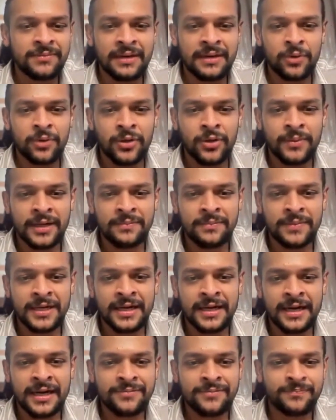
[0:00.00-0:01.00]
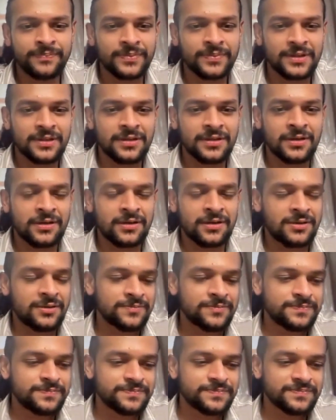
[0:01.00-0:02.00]
my mom, and my dad.
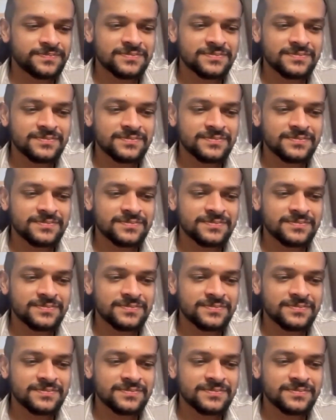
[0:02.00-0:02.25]
Um,